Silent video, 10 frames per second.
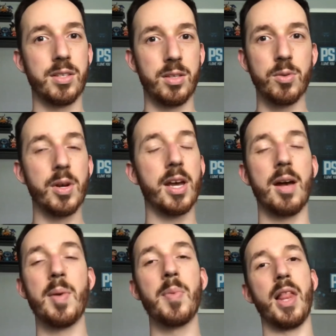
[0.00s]
you
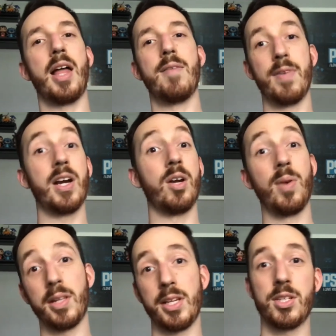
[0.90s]
come up with a lot very
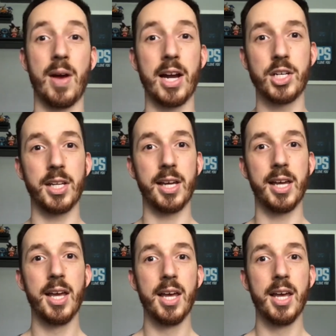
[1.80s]
quickly. So actually,